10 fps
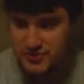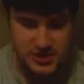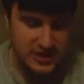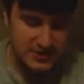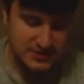Who
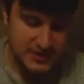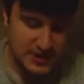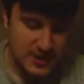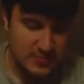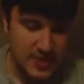cares?
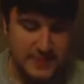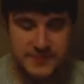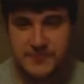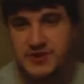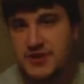
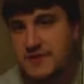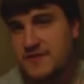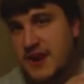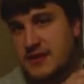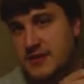But, you know,
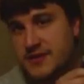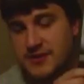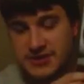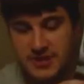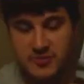Friday the
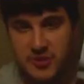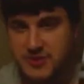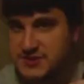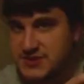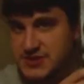13th
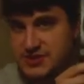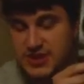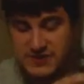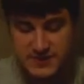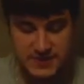Part 6,
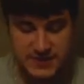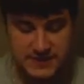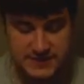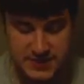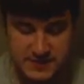Jason
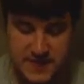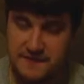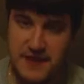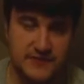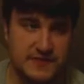Lives, is my
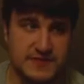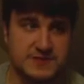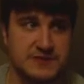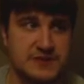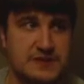favorite of the
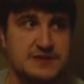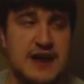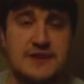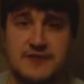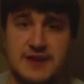series.
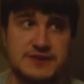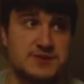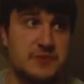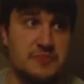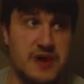I think it's
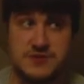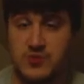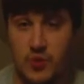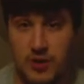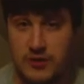the
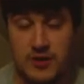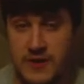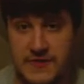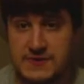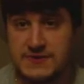best one
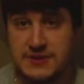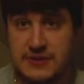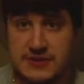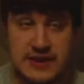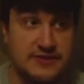in the
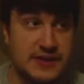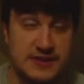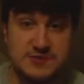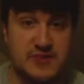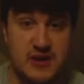series. I think
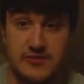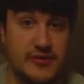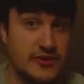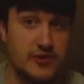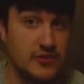it's better
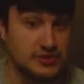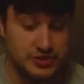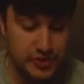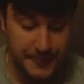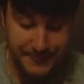than the
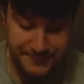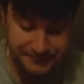original